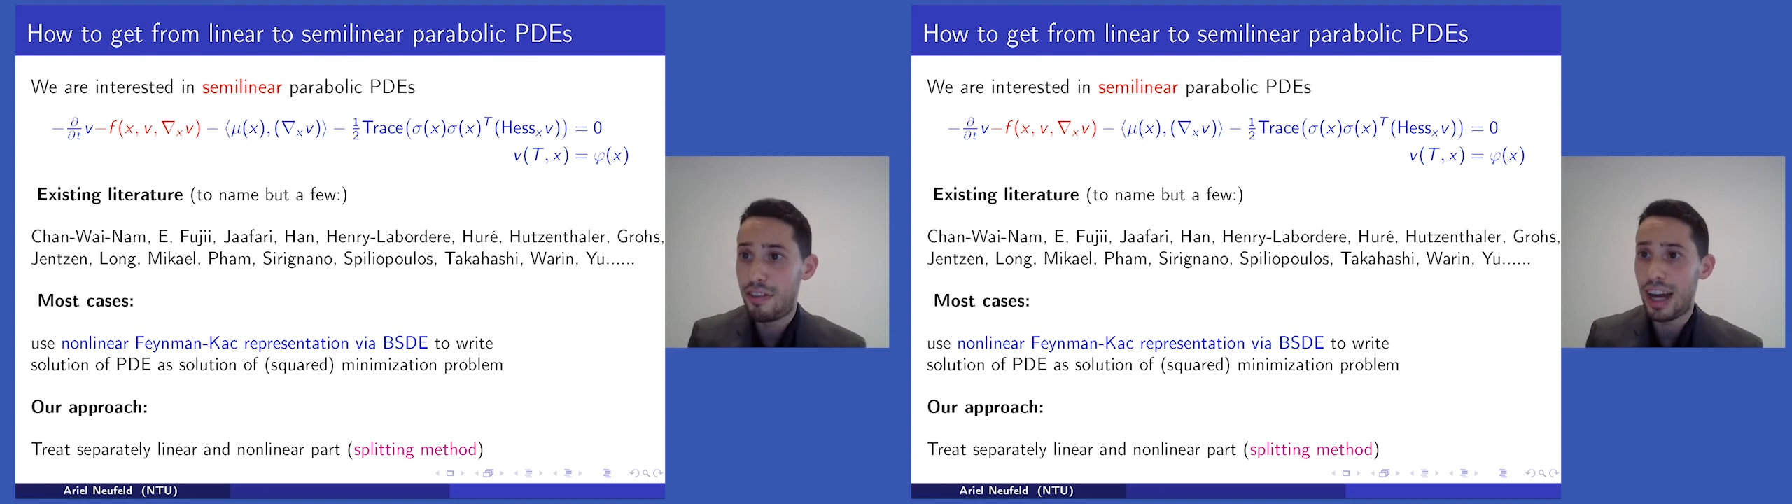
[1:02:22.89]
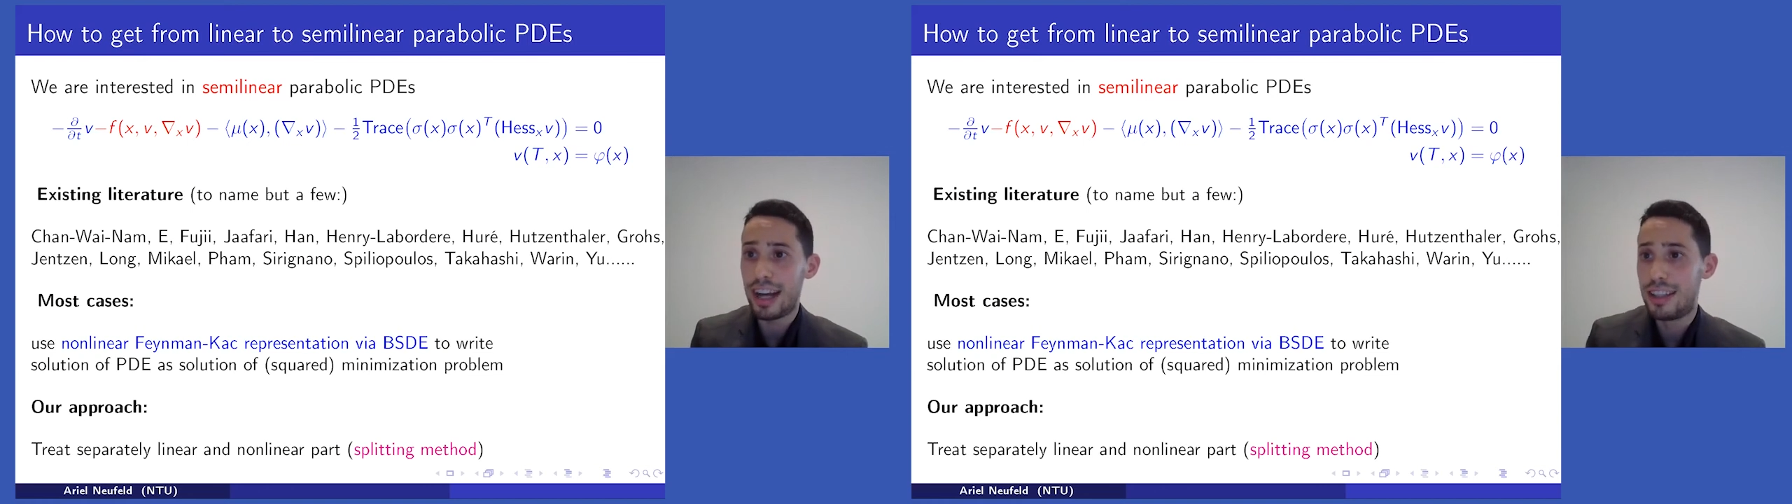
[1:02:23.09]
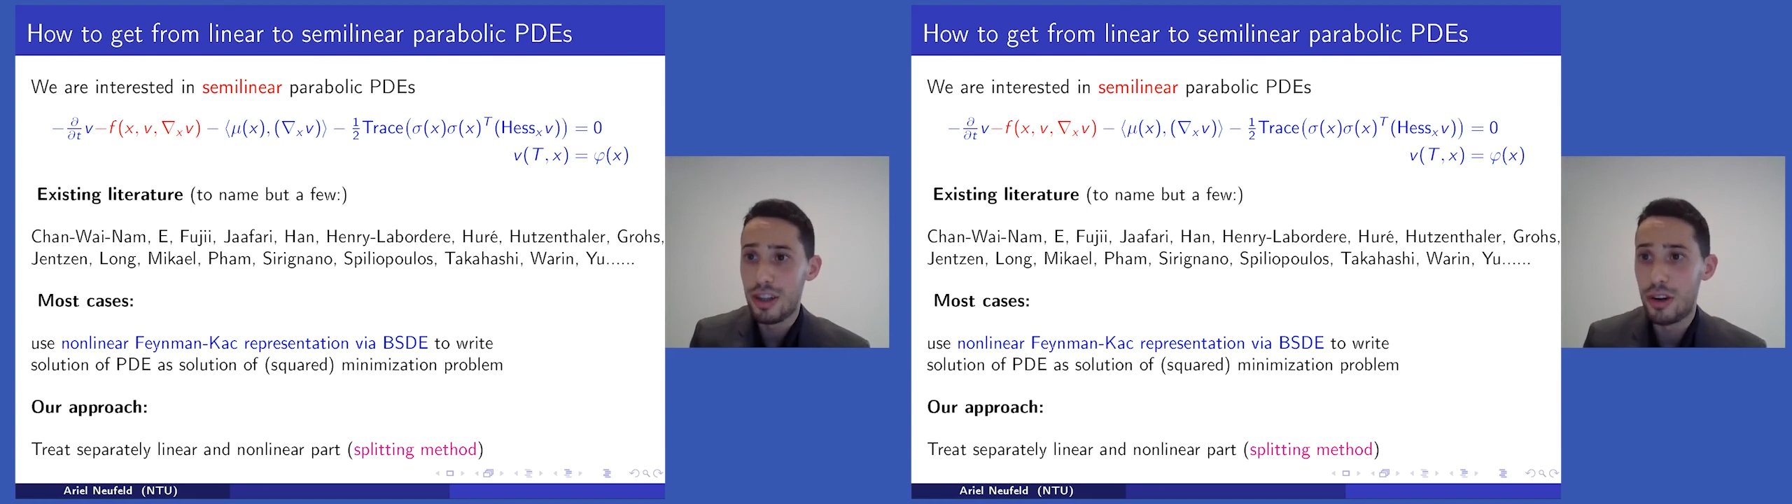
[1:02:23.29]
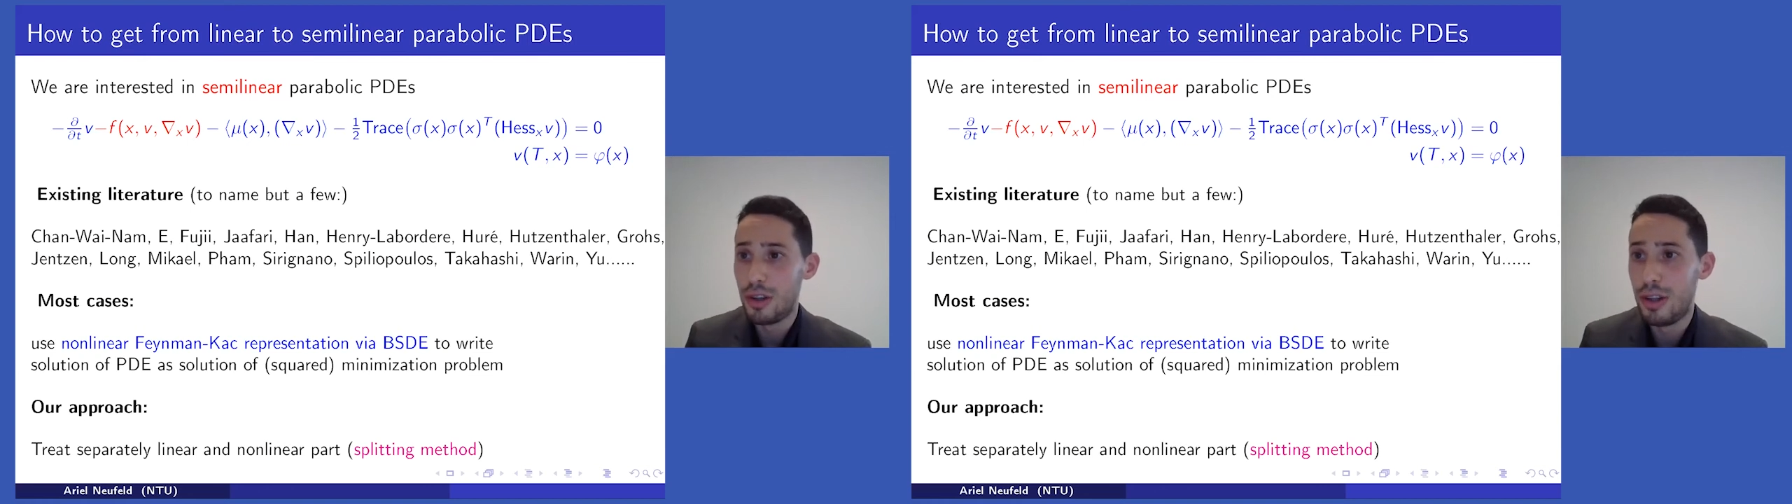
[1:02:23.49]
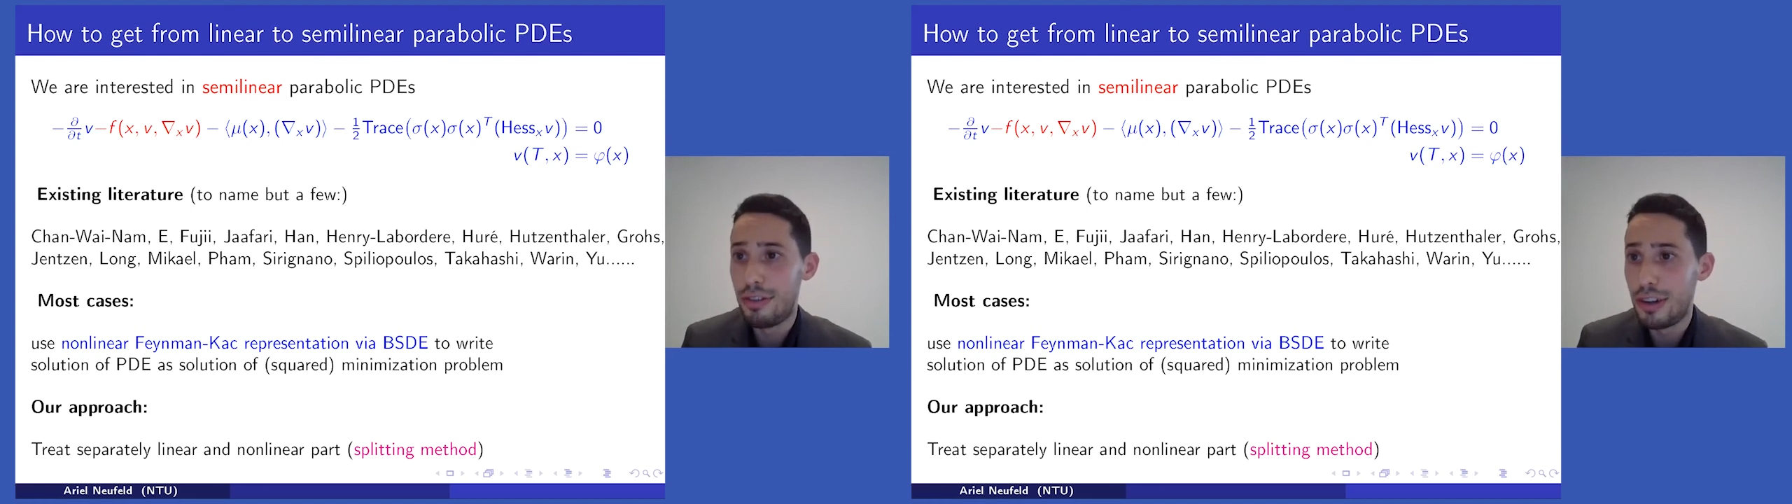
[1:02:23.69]
at your
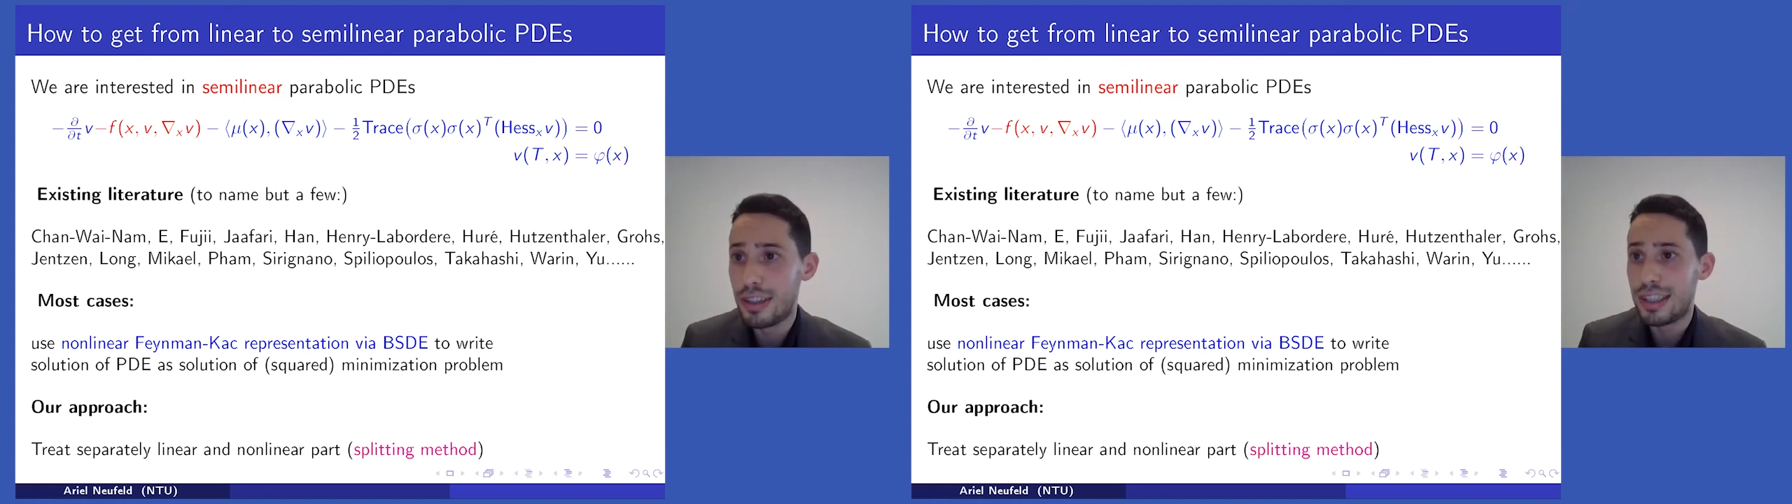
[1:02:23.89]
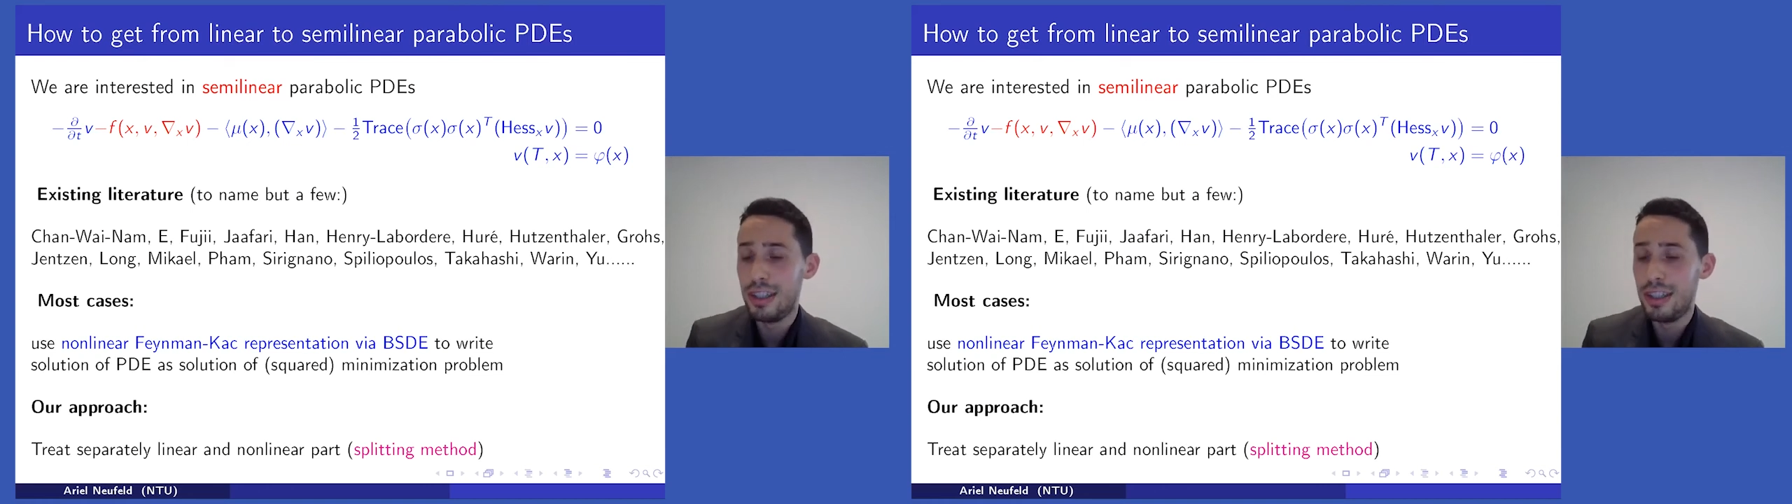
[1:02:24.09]
university